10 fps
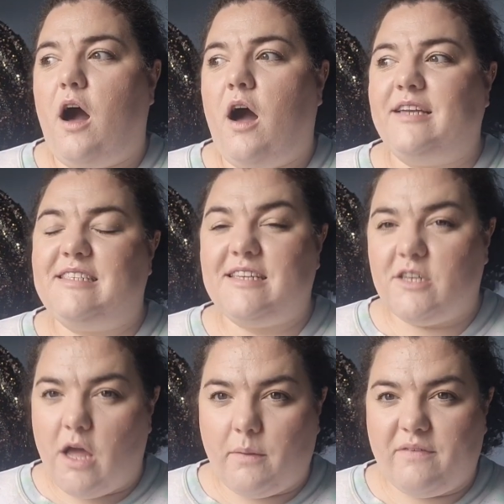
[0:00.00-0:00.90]
I
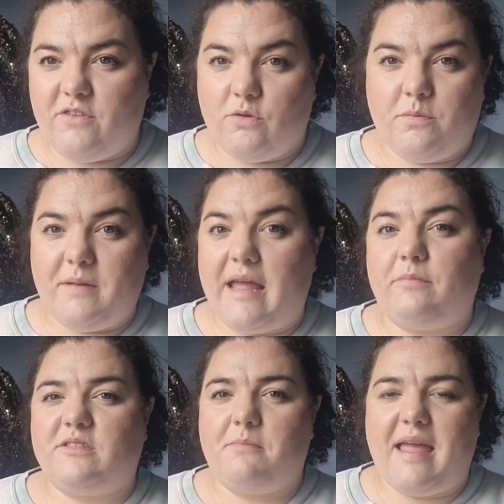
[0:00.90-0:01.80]
didn't know if you would be
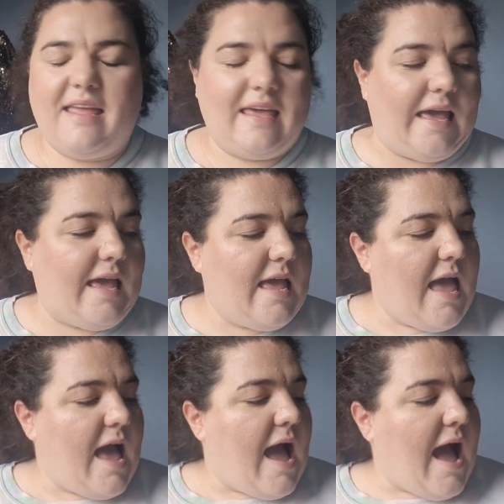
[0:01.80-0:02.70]
able to make it.
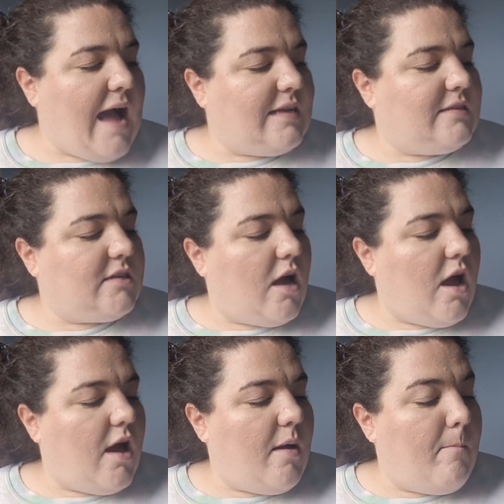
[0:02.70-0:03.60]
And
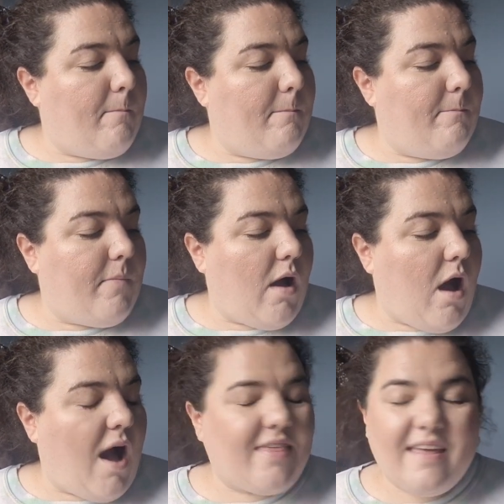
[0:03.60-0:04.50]

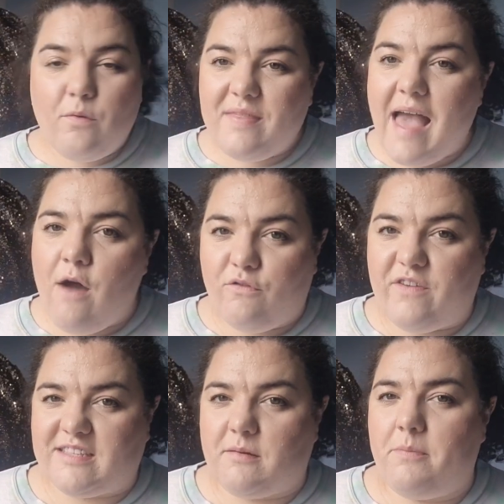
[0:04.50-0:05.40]
I think with
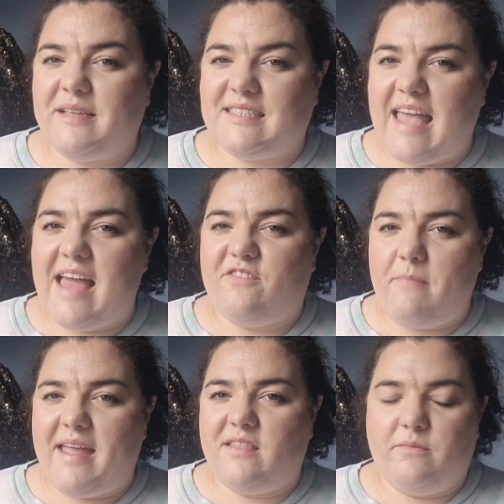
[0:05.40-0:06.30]
outfits, I'm a bit scared of
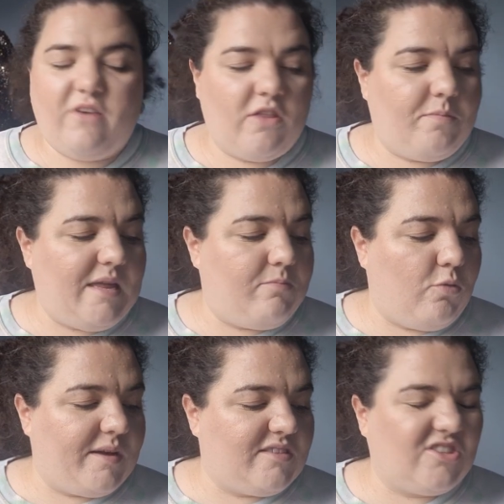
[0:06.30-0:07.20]
making them for other people,
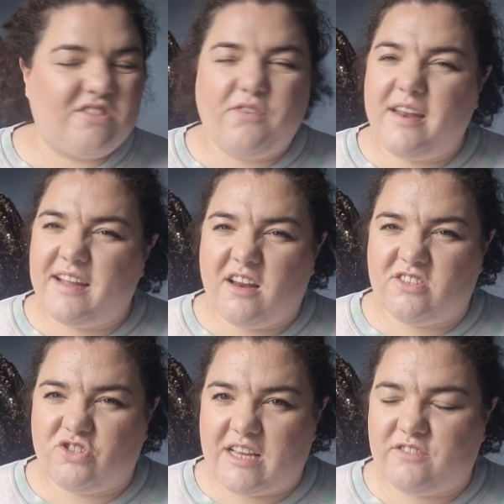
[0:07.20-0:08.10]
because I just find it kind
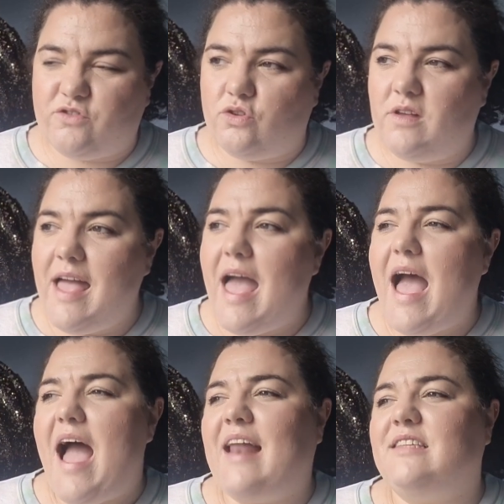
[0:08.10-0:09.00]
of stressful,
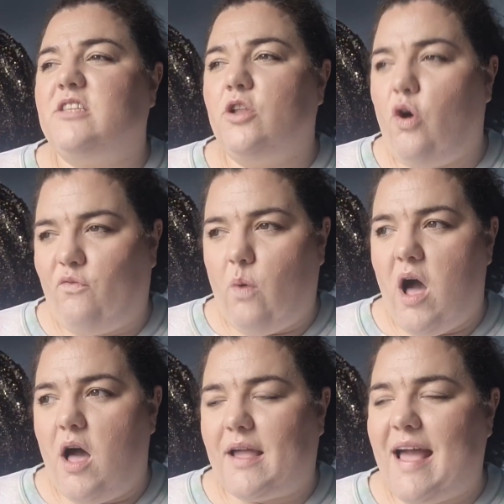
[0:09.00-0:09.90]
and it's a lot of
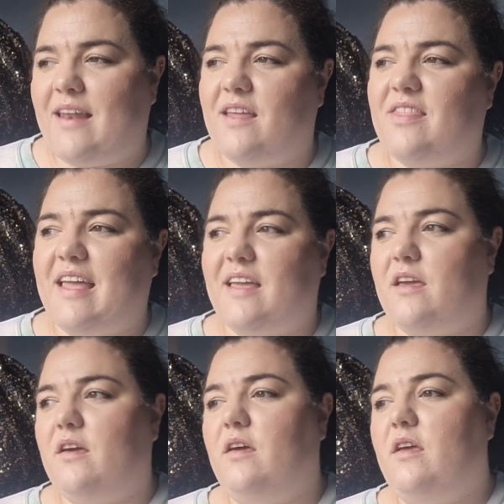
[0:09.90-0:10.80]
work, and I
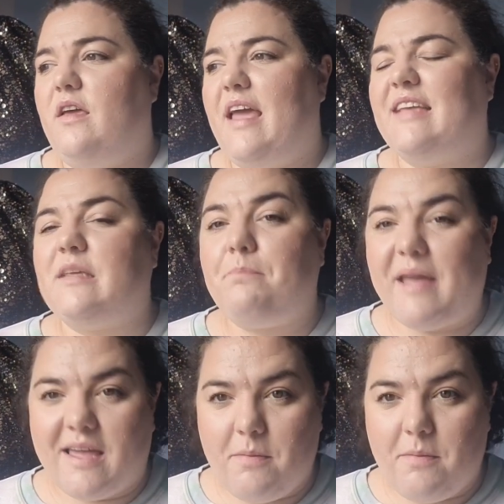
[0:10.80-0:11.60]
think it's a big